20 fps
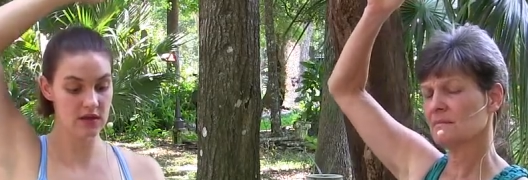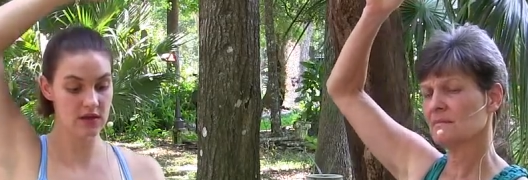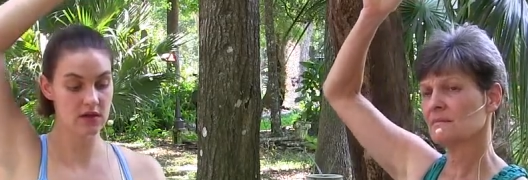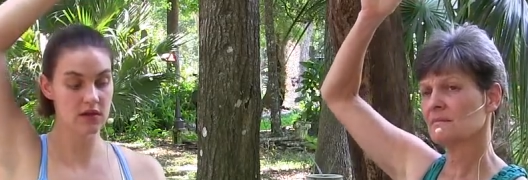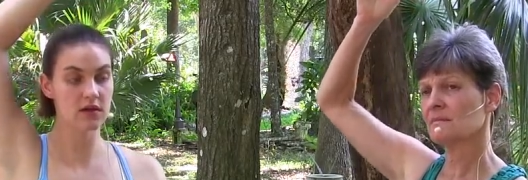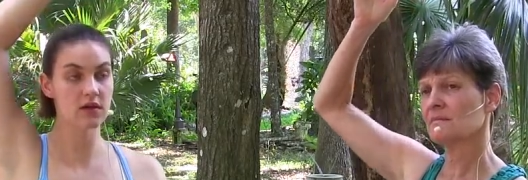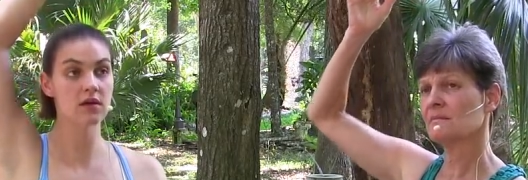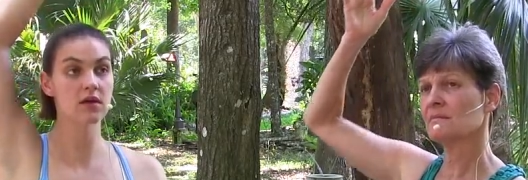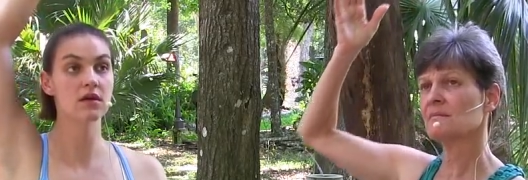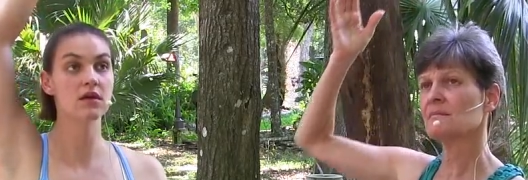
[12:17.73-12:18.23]

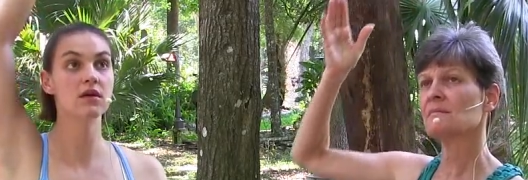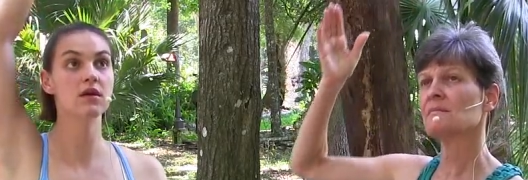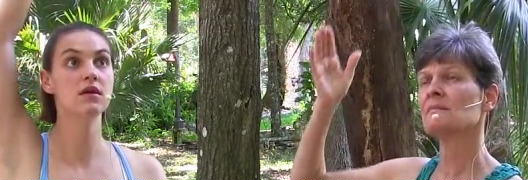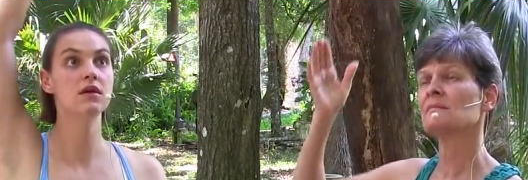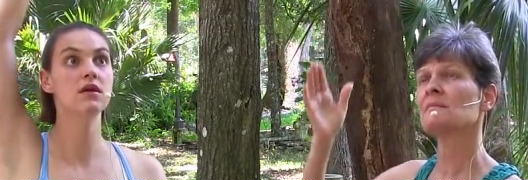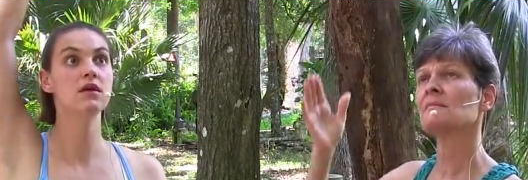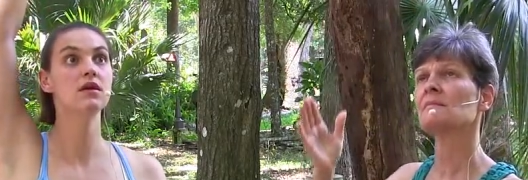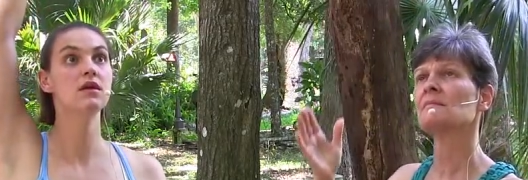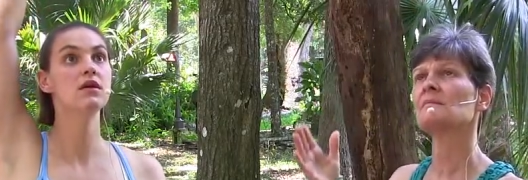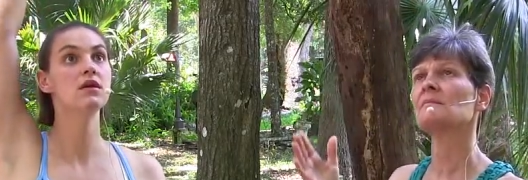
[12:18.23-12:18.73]

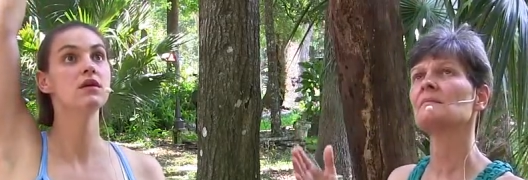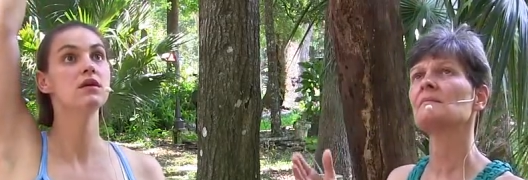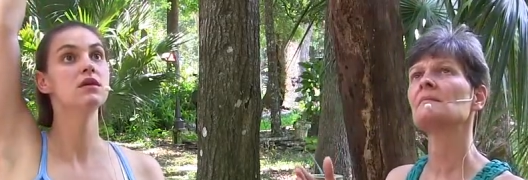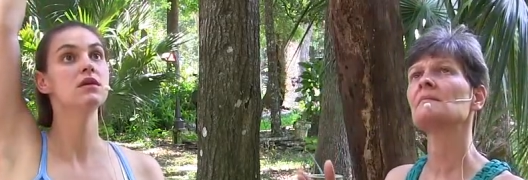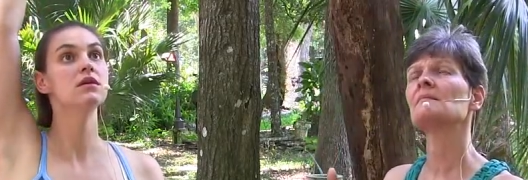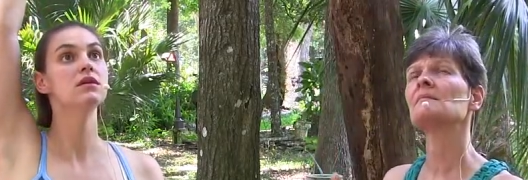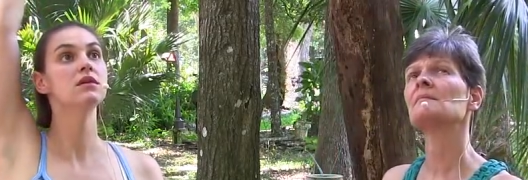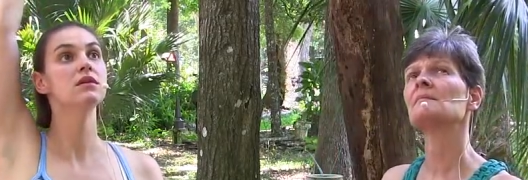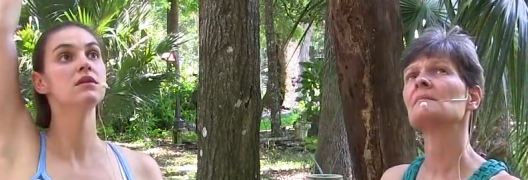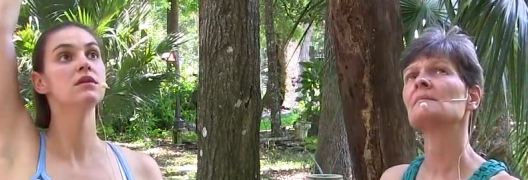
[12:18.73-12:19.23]

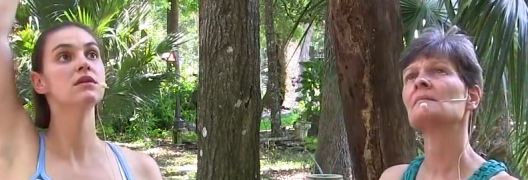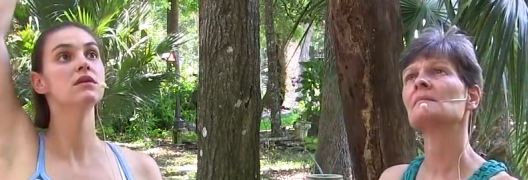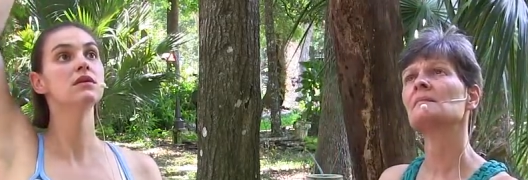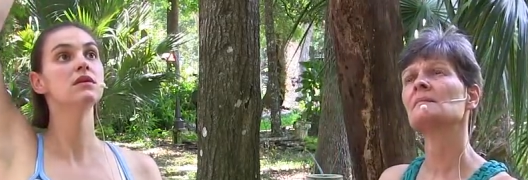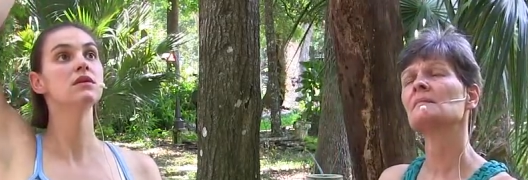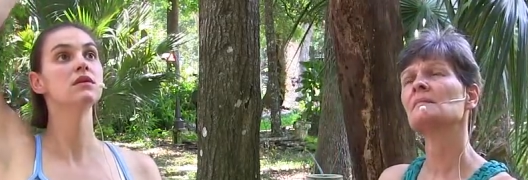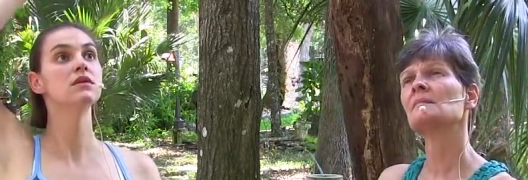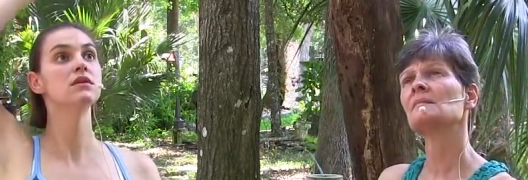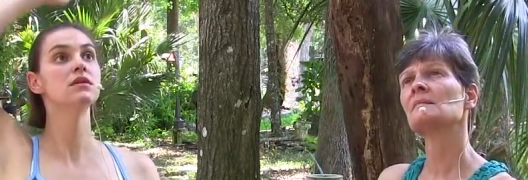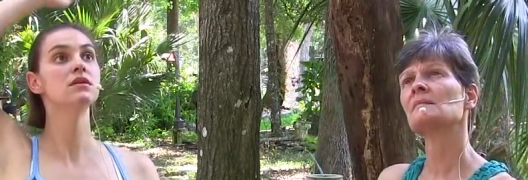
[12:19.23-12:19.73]

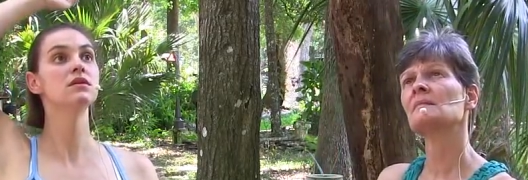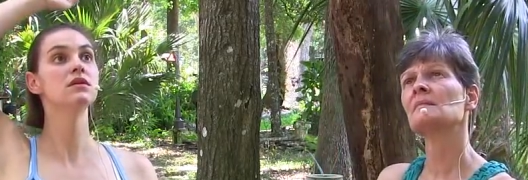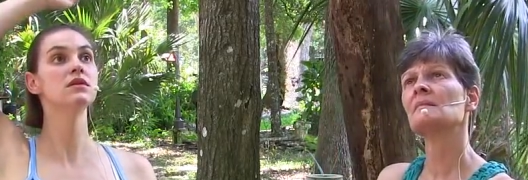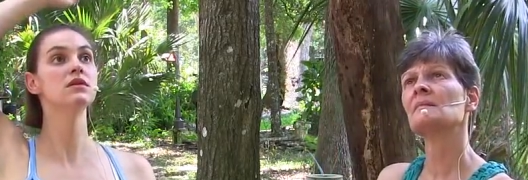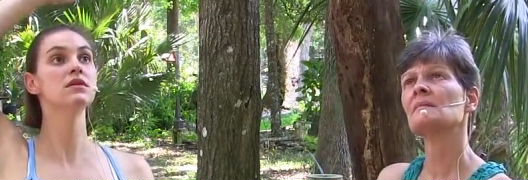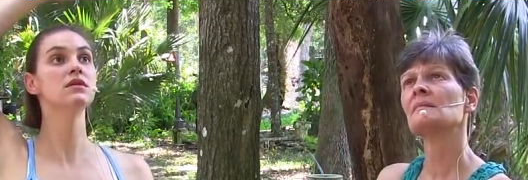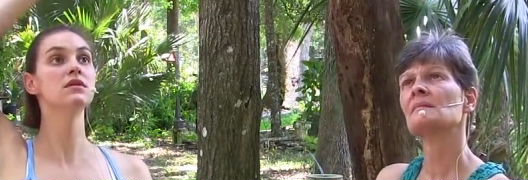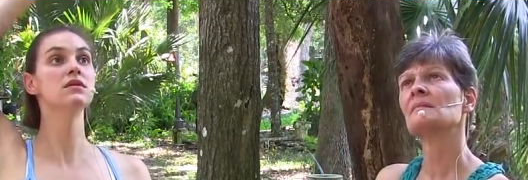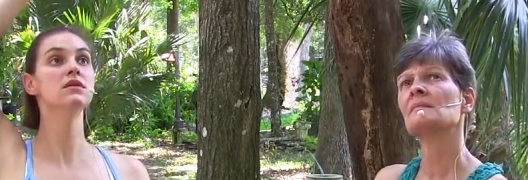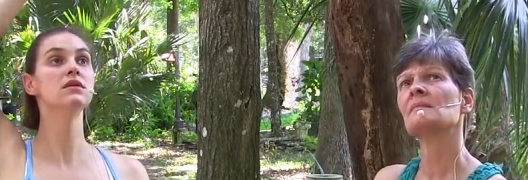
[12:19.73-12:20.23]

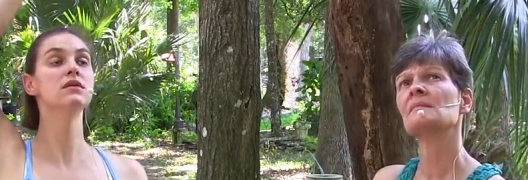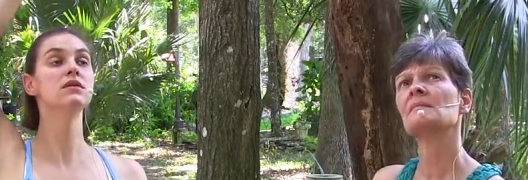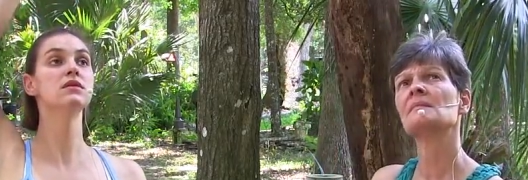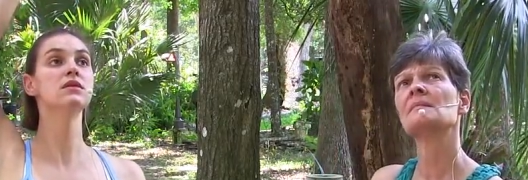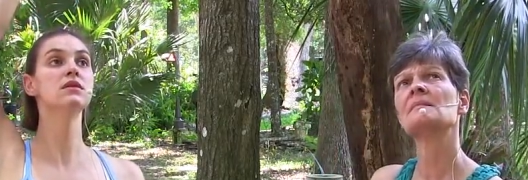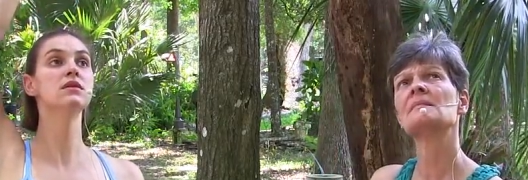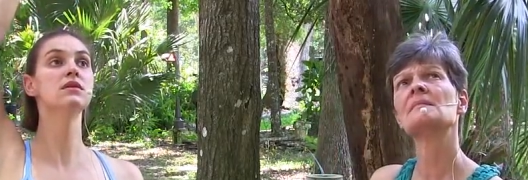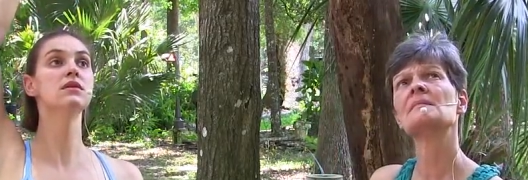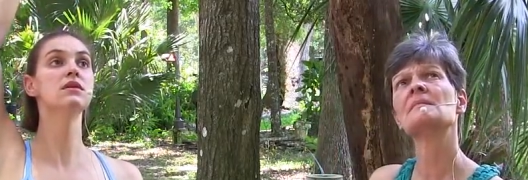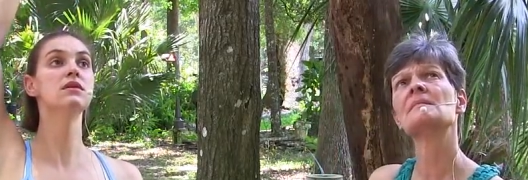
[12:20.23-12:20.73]

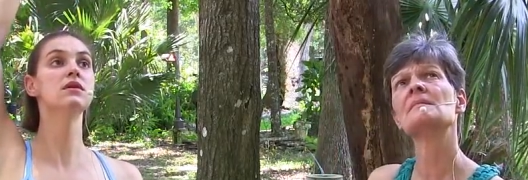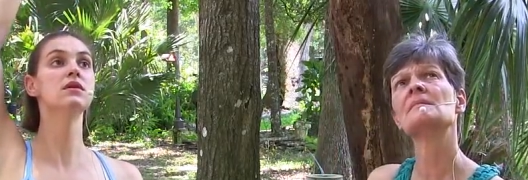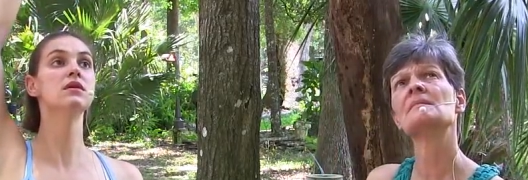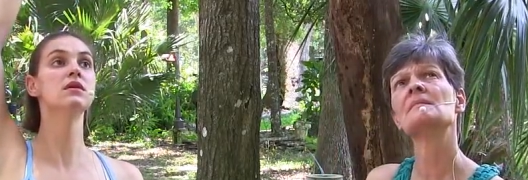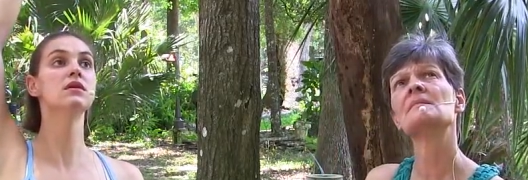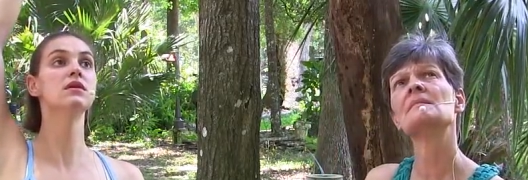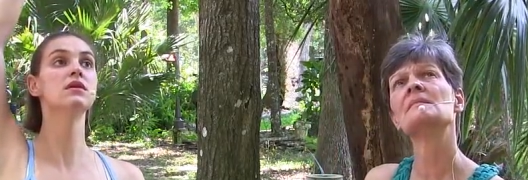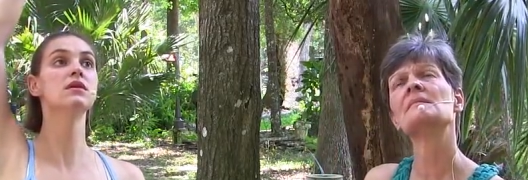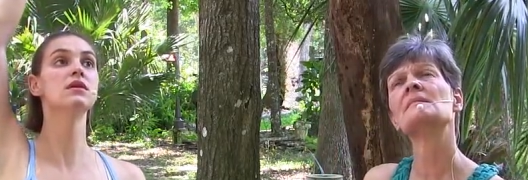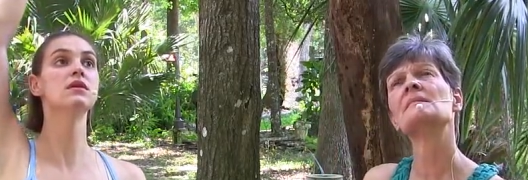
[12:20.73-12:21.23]

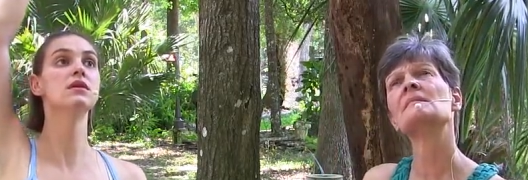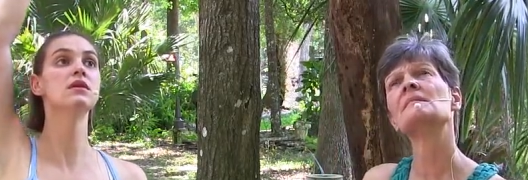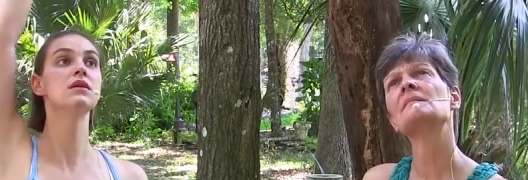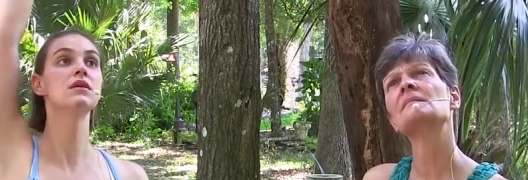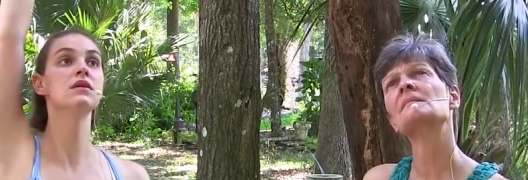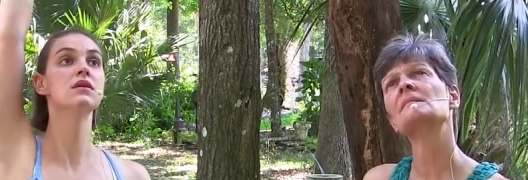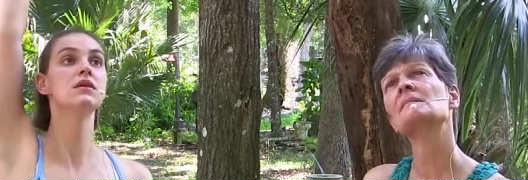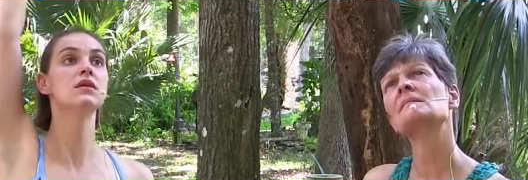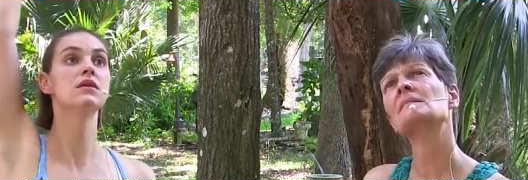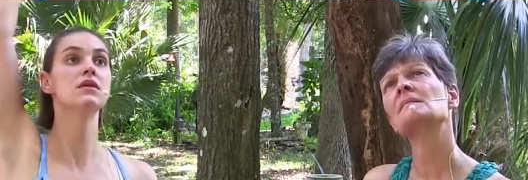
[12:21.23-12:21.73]

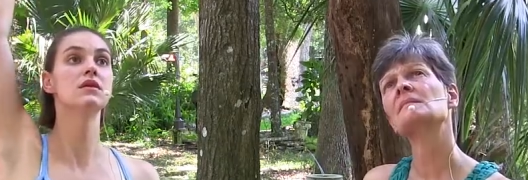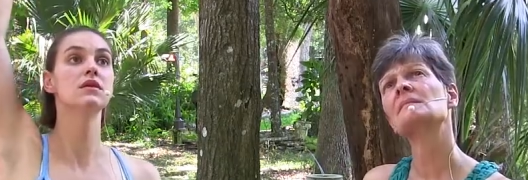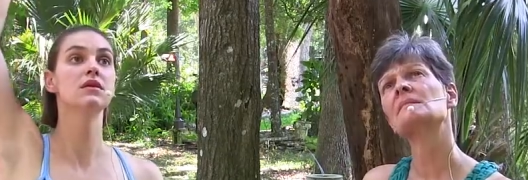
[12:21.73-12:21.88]
Nothing is said.